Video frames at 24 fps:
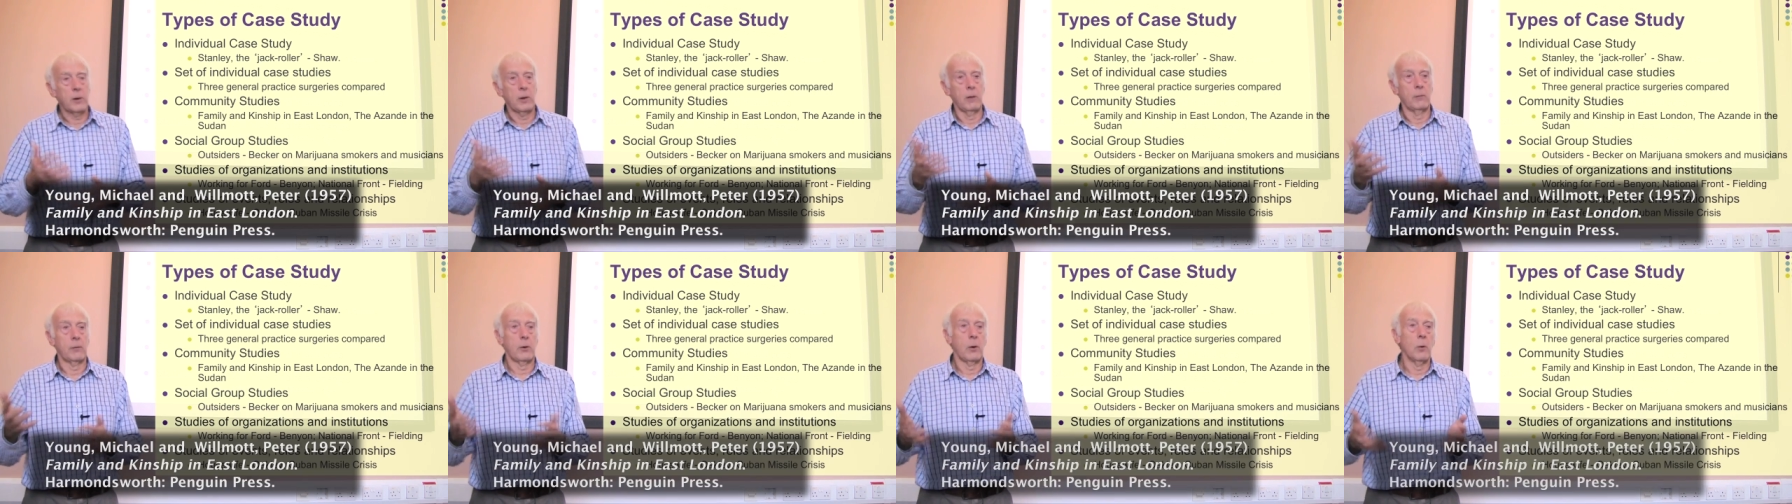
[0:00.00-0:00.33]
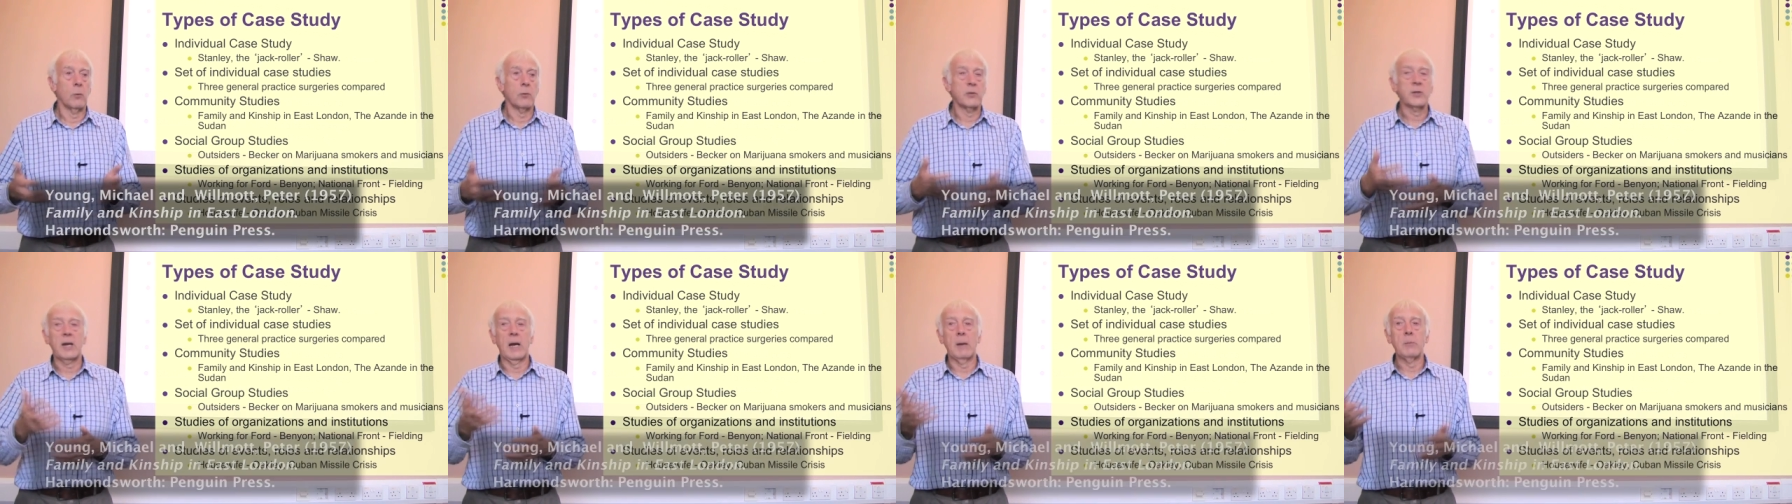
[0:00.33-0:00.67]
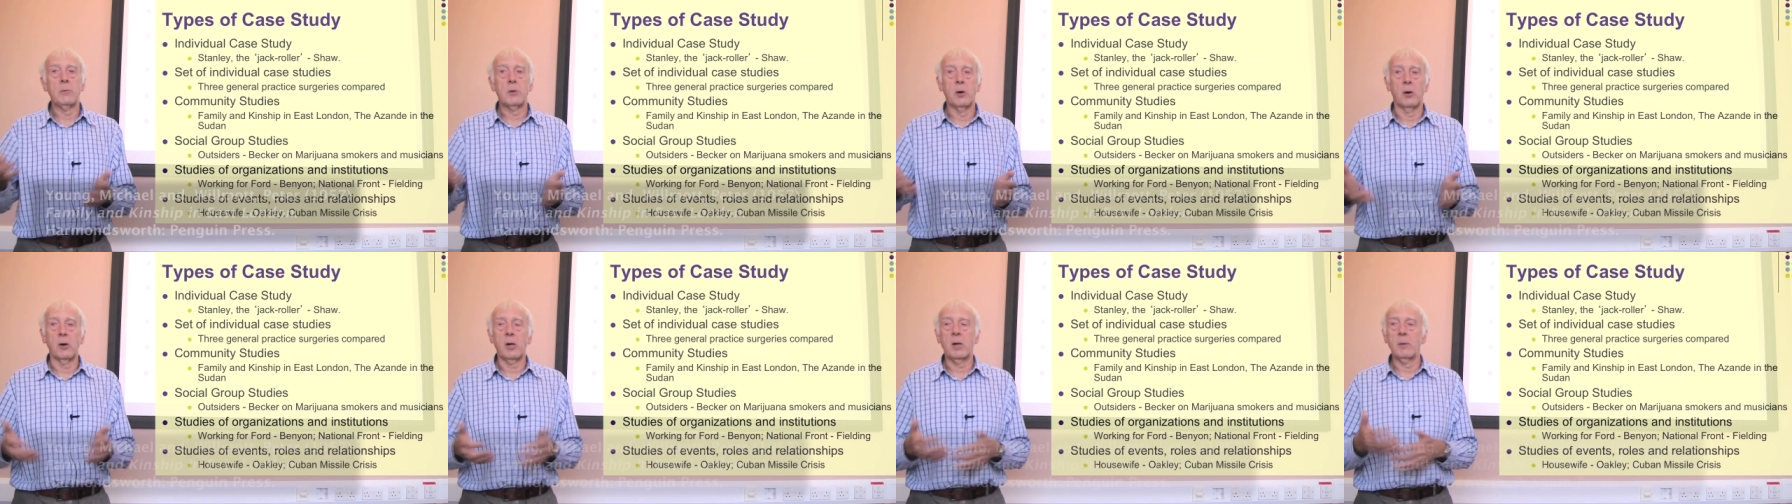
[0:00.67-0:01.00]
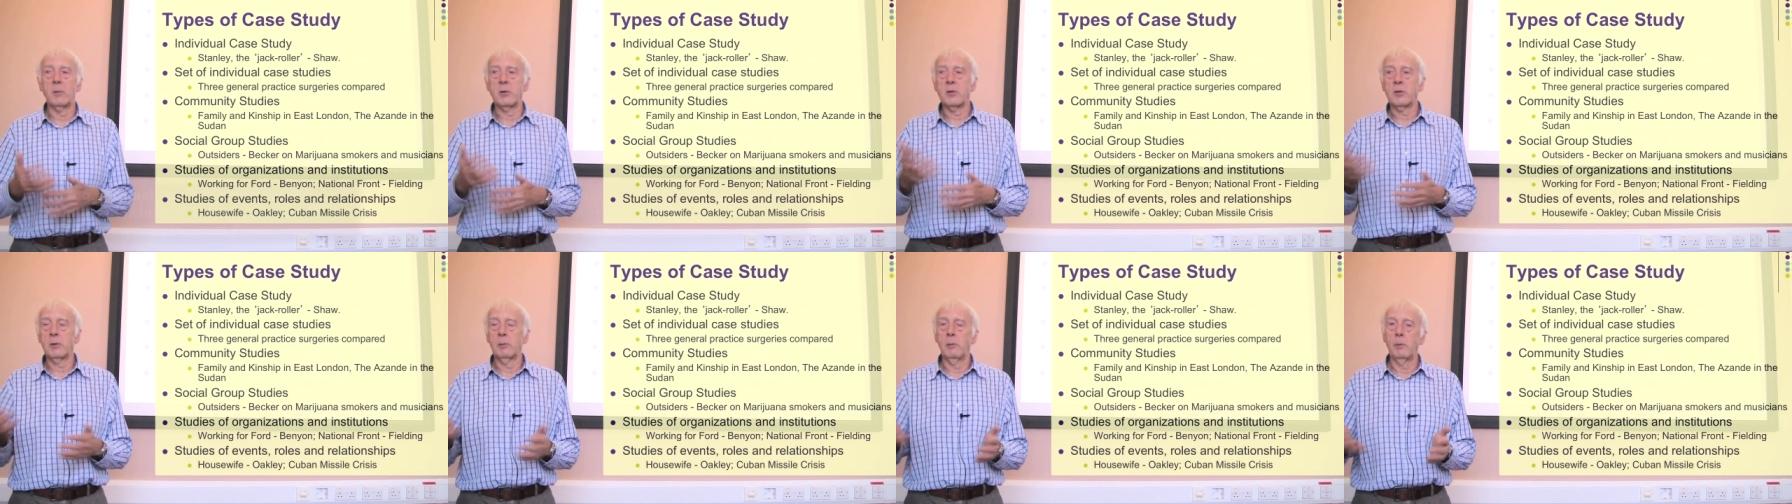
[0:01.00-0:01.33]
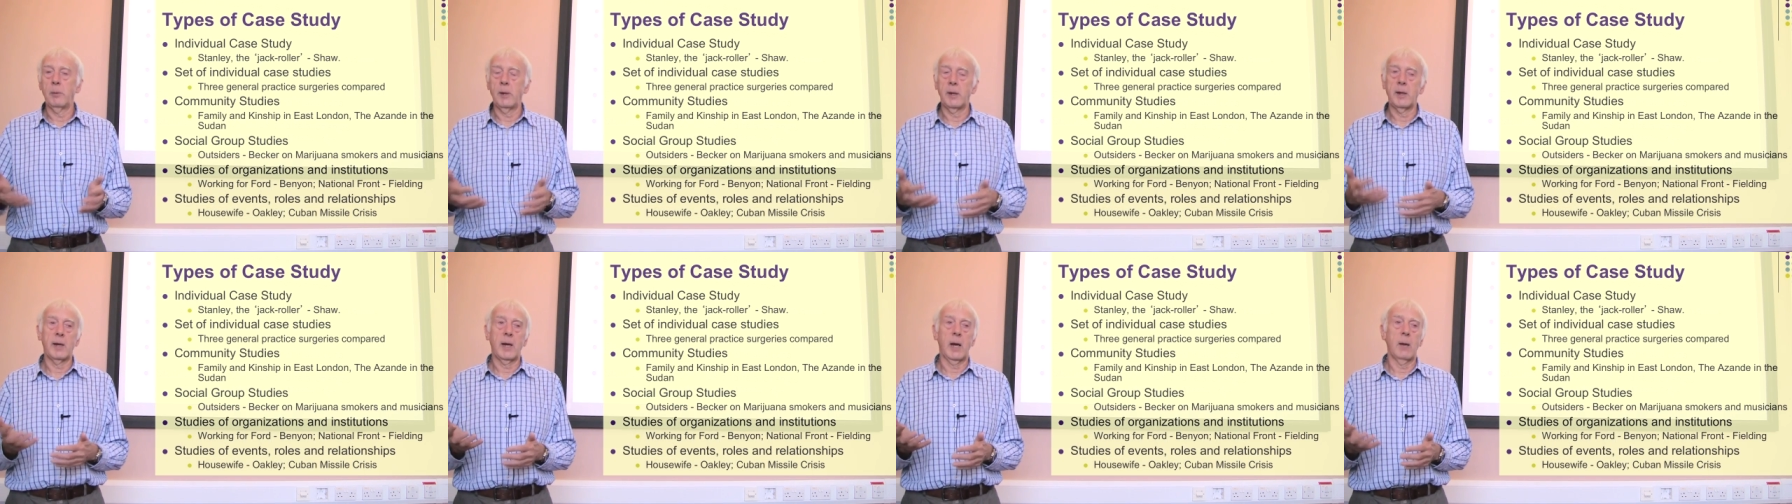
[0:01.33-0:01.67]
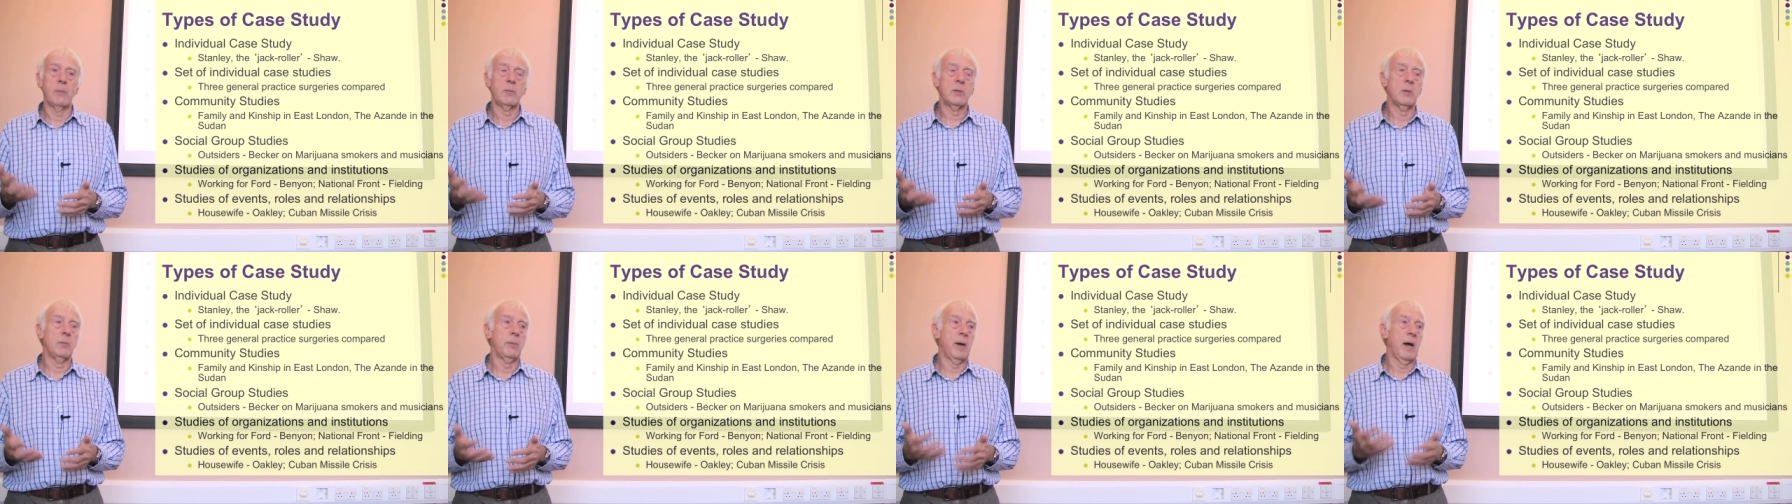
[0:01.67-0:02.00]
of course kept documents that were being
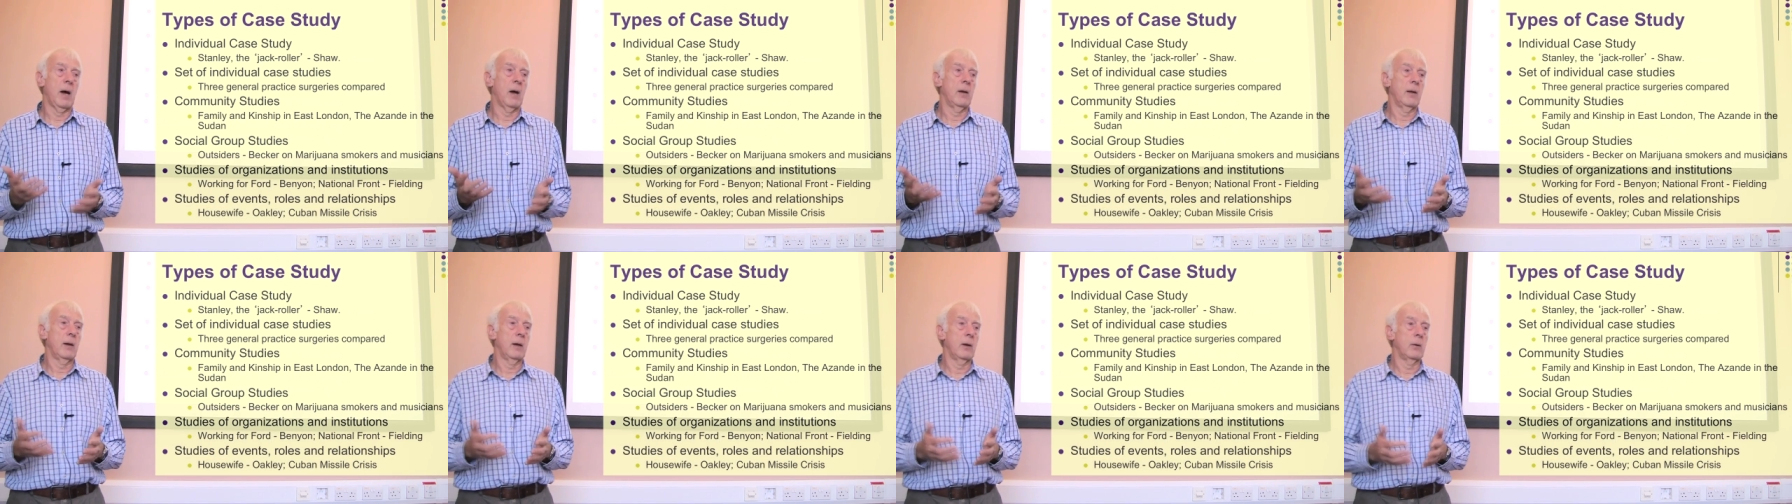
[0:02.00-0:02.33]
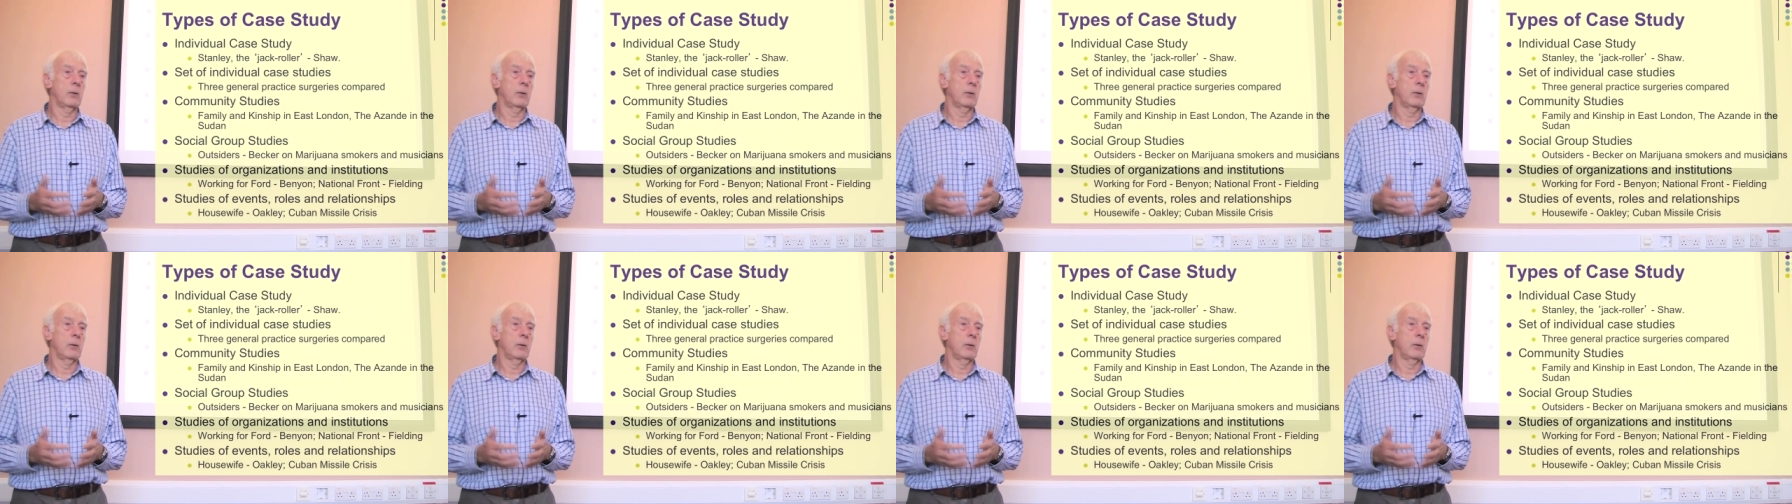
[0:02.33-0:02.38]
kept about the